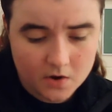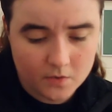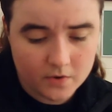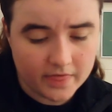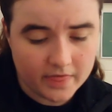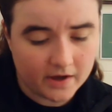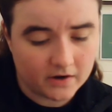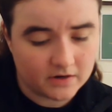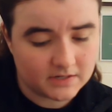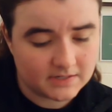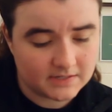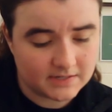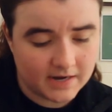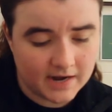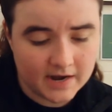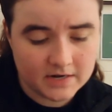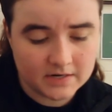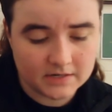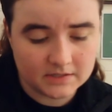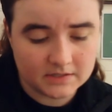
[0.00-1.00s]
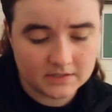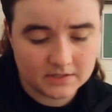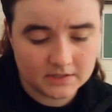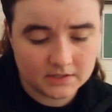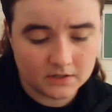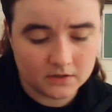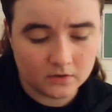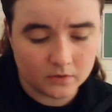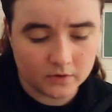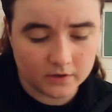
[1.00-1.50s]
Without a signed and
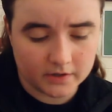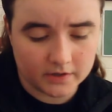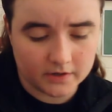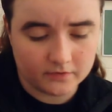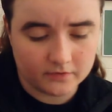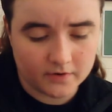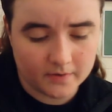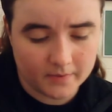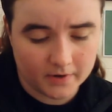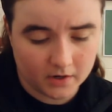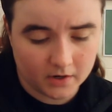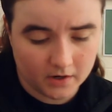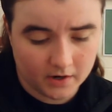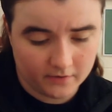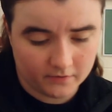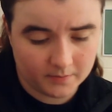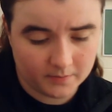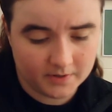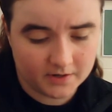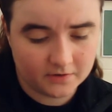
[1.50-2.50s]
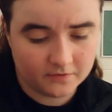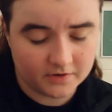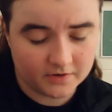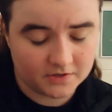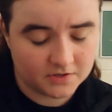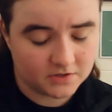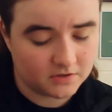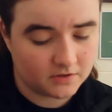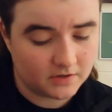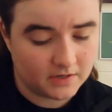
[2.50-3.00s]
sealed order from a government
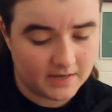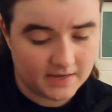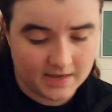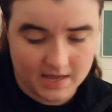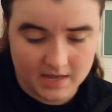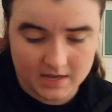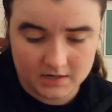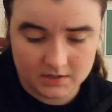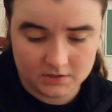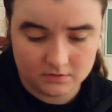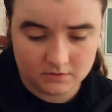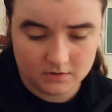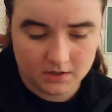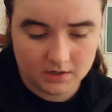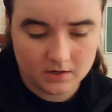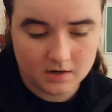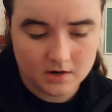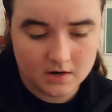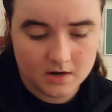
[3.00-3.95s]
official, he can't do it.